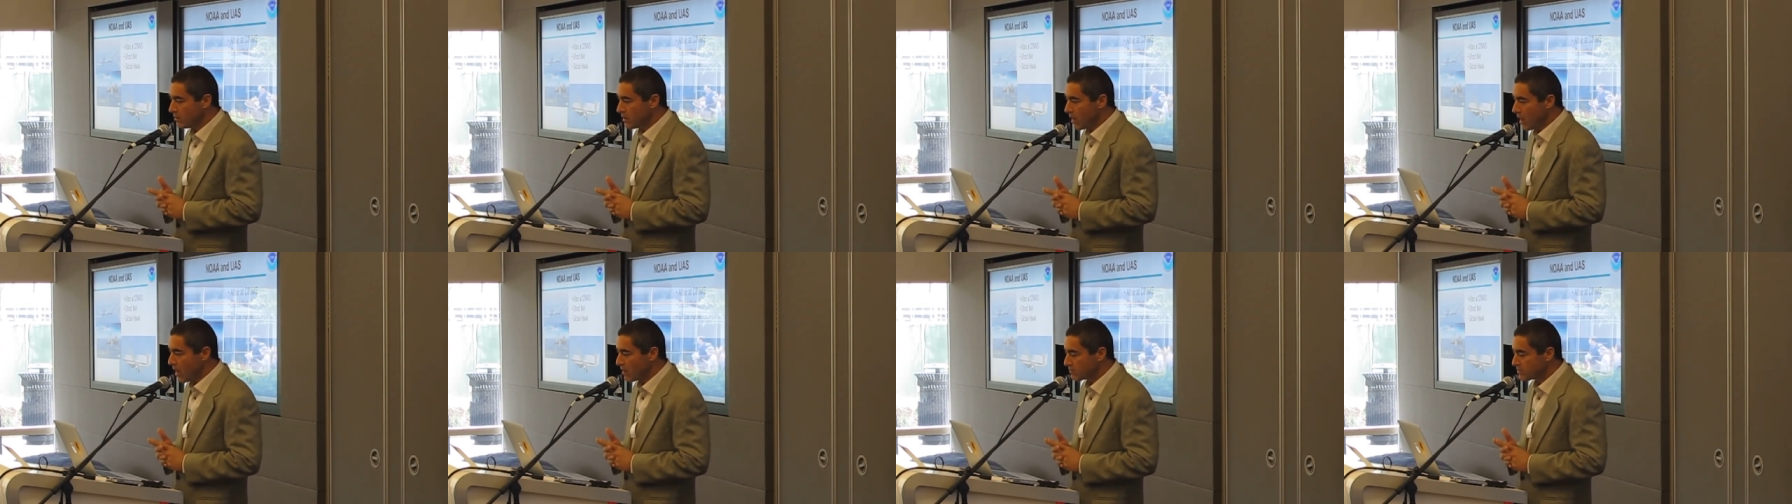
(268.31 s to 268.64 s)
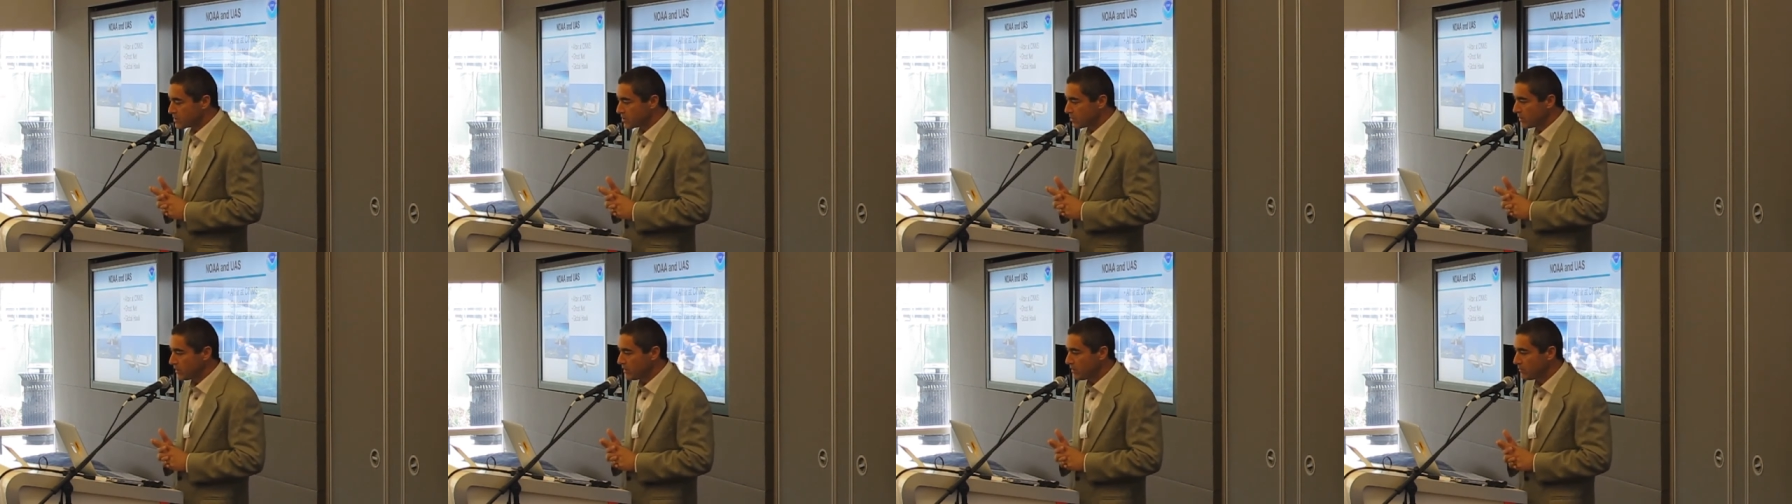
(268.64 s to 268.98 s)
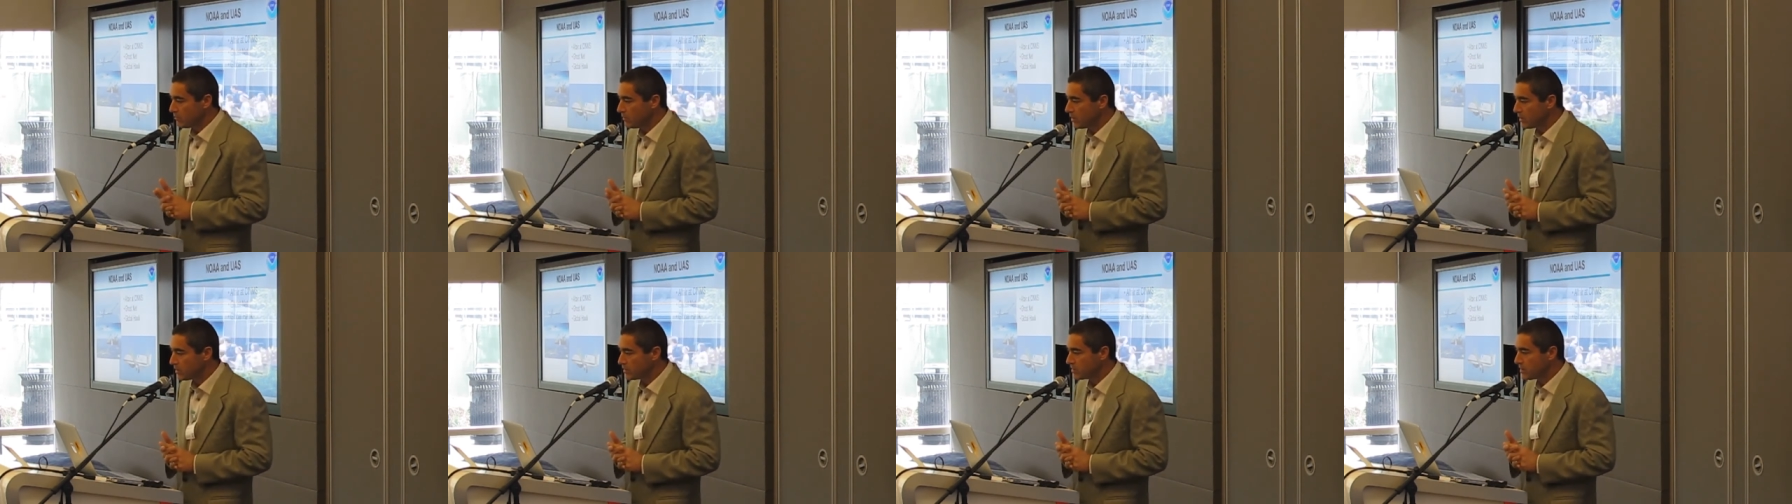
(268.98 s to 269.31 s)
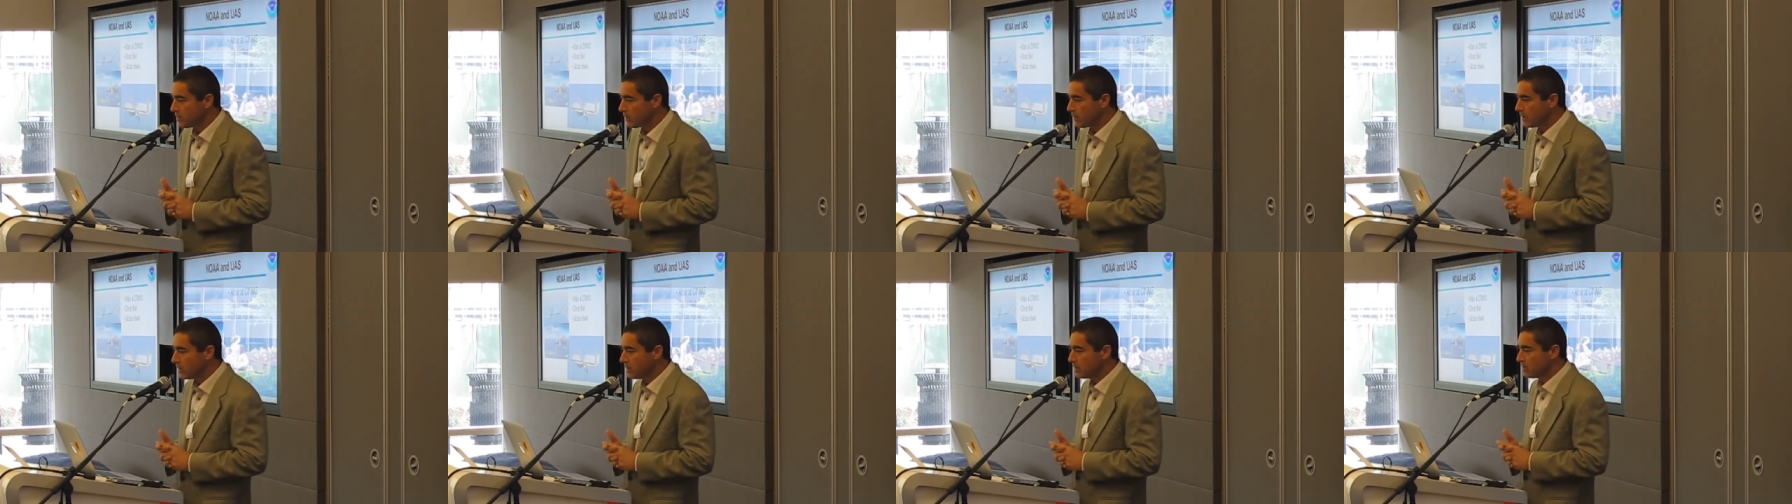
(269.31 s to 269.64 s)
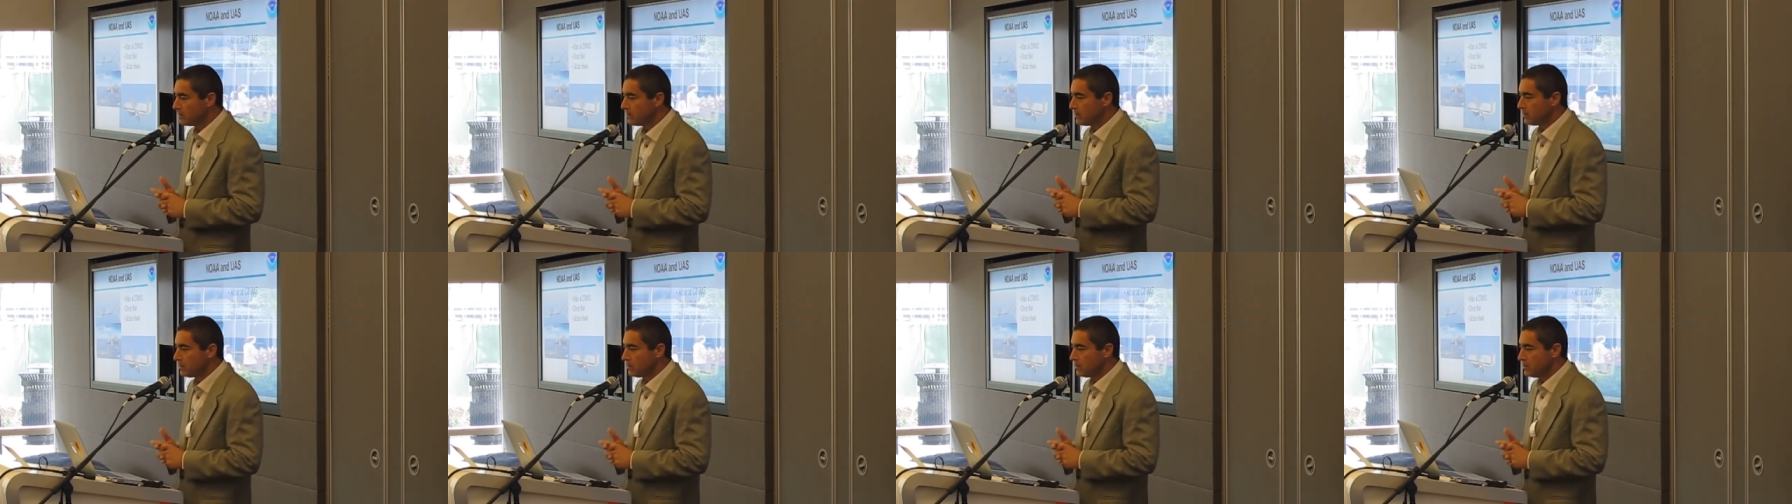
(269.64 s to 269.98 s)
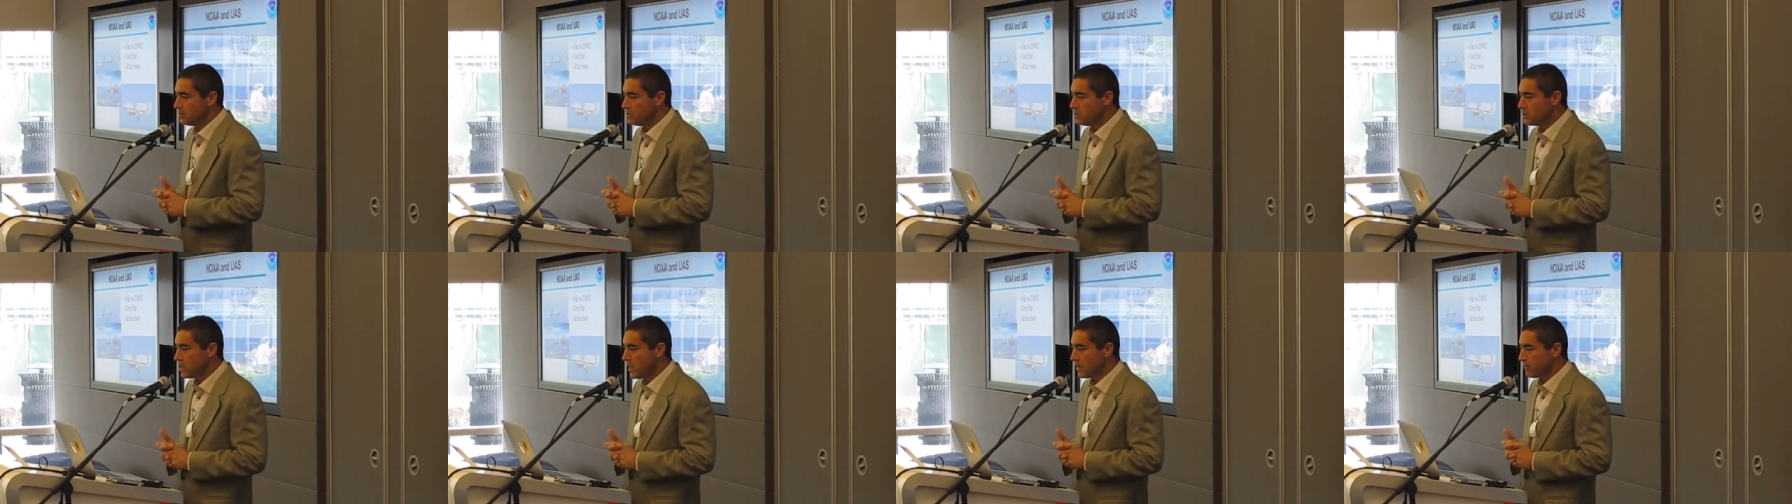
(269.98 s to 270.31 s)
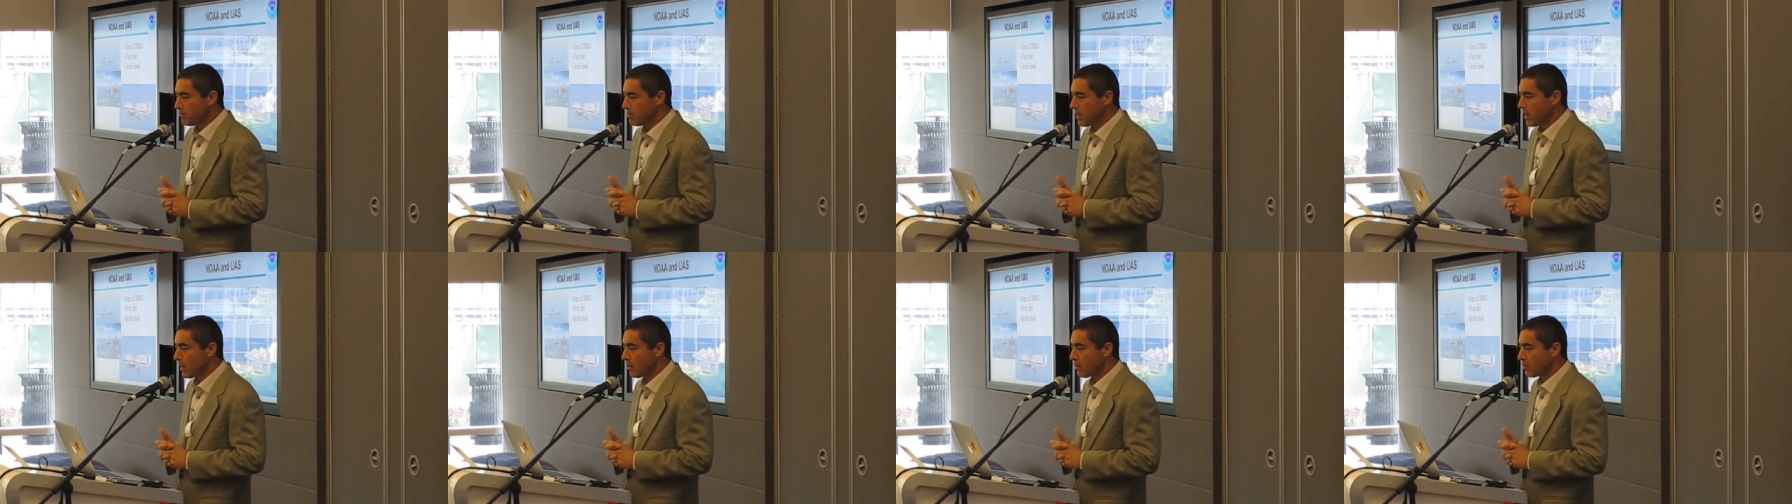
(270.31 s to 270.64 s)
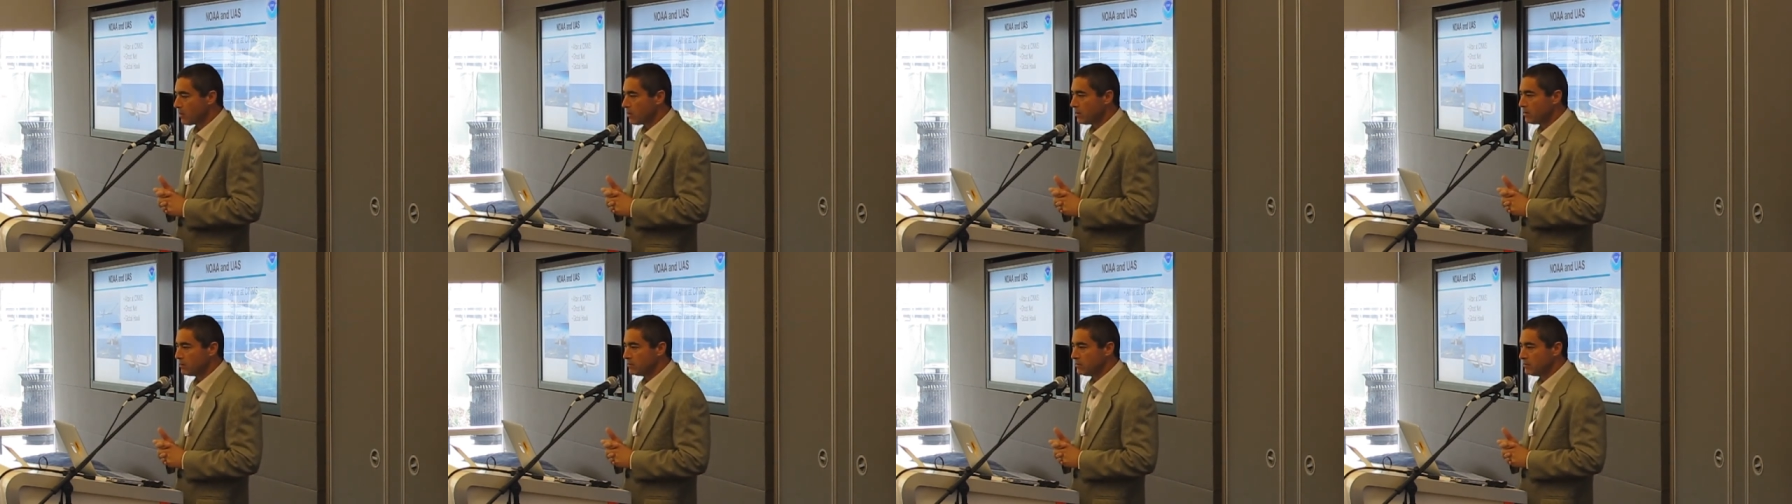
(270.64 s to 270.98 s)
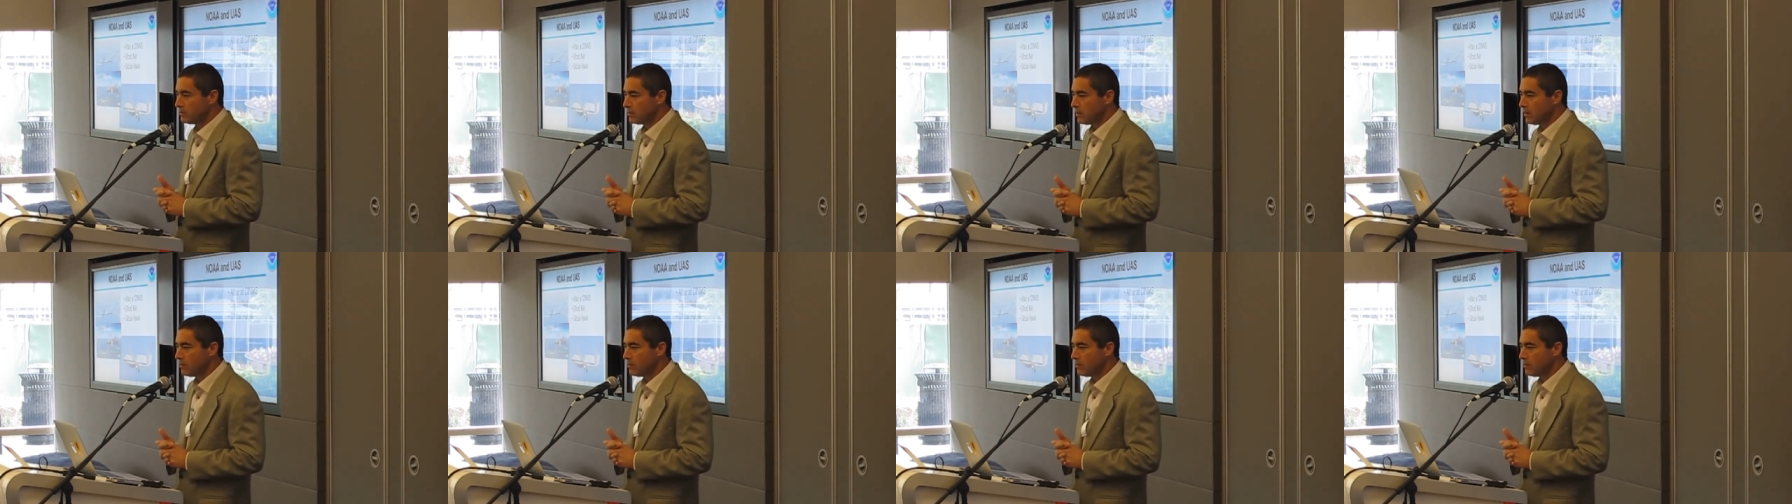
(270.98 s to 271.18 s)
obsolete military jet-powered